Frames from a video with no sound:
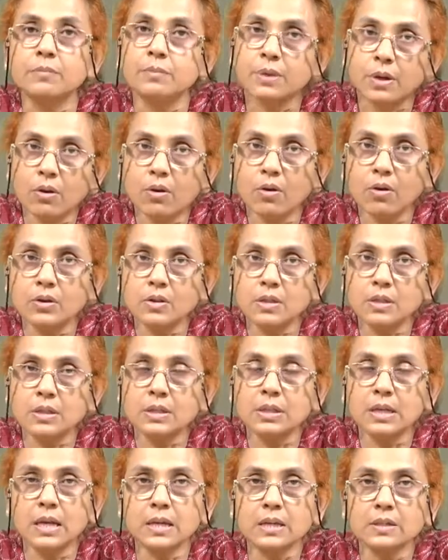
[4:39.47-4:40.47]
because
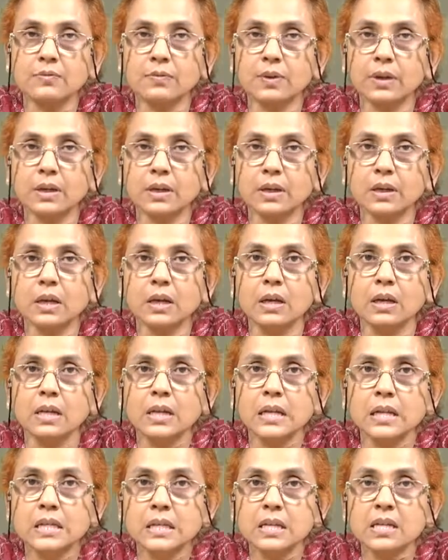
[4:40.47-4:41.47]
it has very
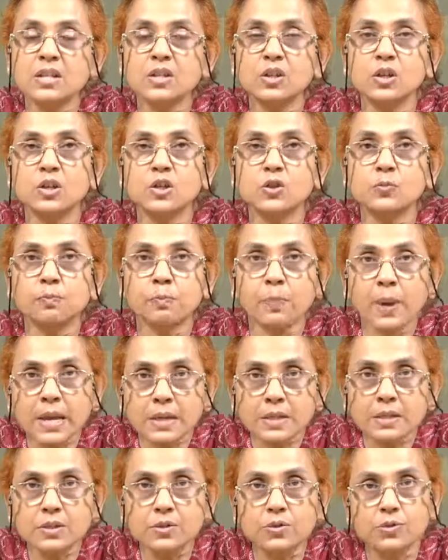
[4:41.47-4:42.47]
little
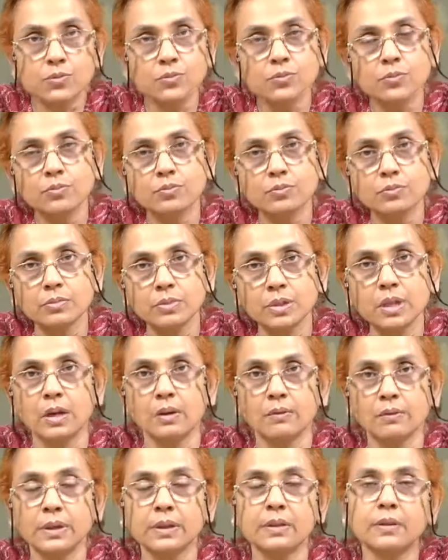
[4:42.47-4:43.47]
space to
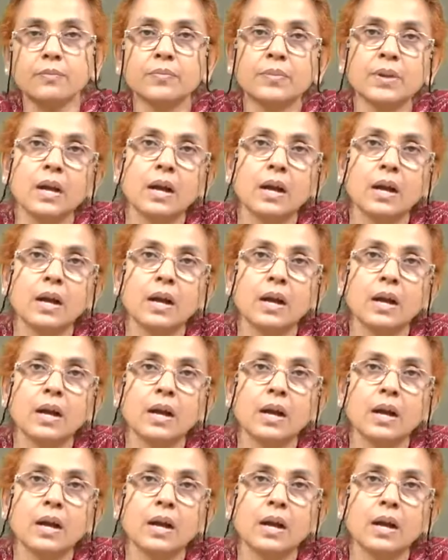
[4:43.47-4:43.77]
deal with.